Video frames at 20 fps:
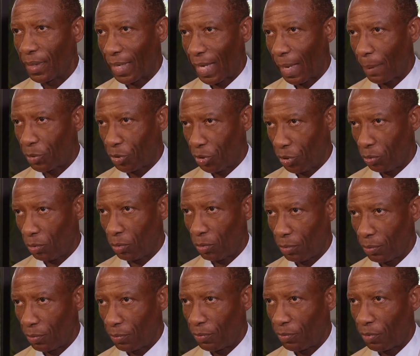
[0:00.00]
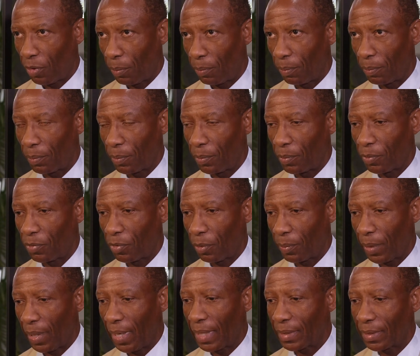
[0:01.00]
capsule
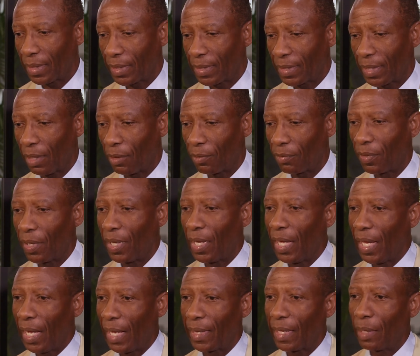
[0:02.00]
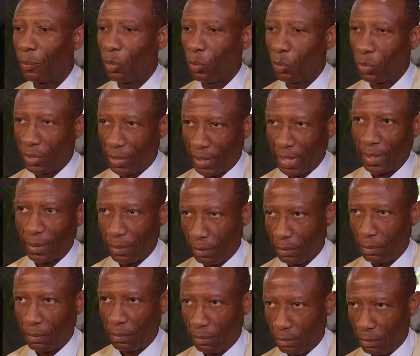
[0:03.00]
from the lens itself. And then we would get
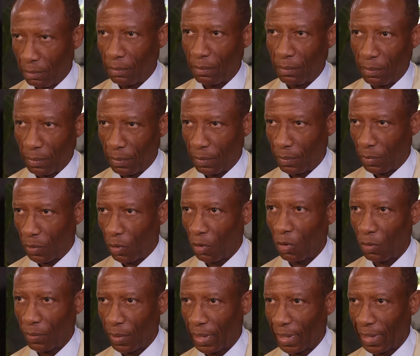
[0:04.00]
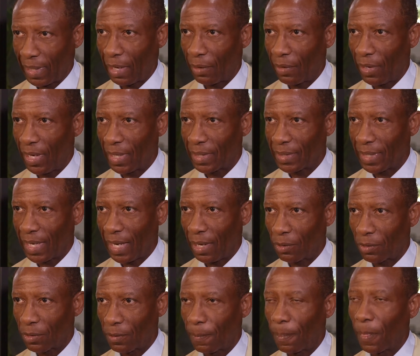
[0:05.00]
all the cloudy lens
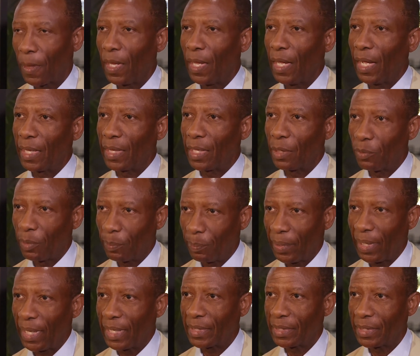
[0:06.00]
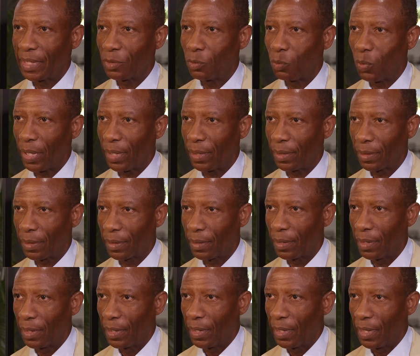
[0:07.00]
out and then replace it with
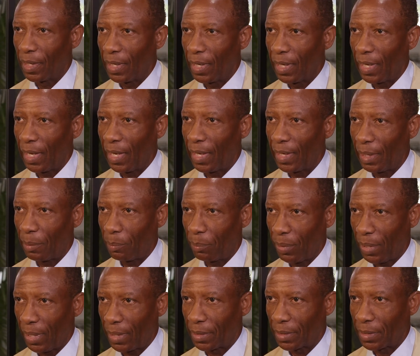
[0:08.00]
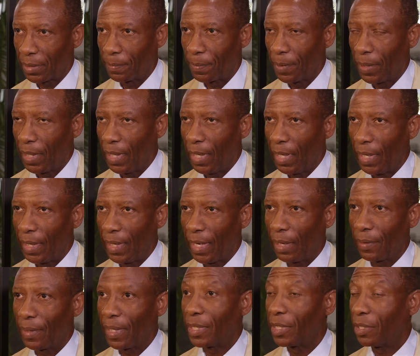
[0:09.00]
an implant.
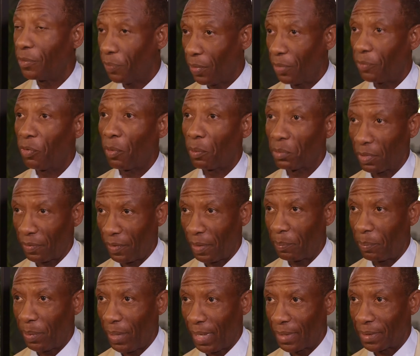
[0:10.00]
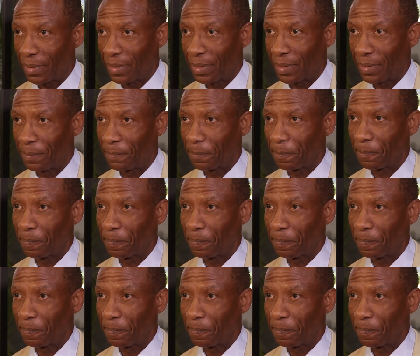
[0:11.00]
Now, there are different forms of implants,